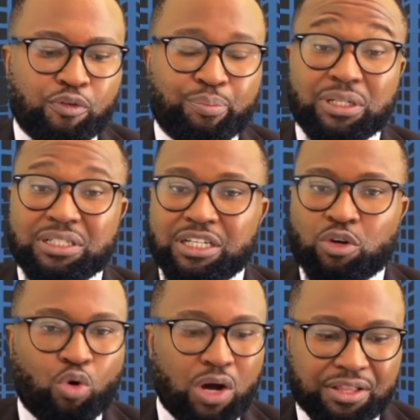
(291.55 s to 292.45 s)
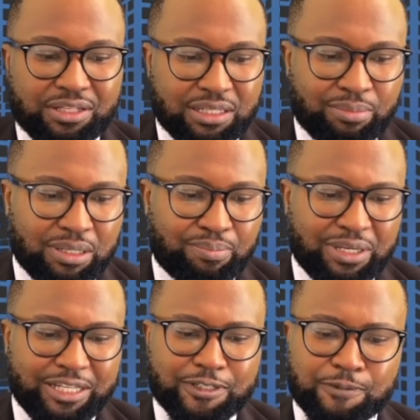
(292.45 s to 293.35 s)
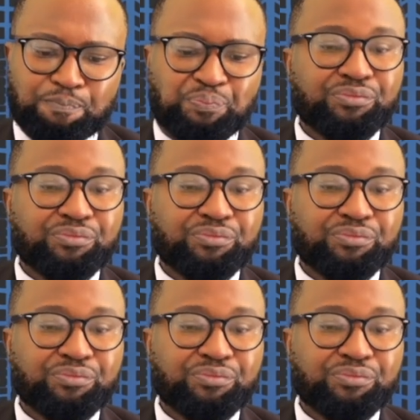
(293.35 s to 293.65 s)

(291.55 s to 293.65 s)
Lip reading: a building or other similar place.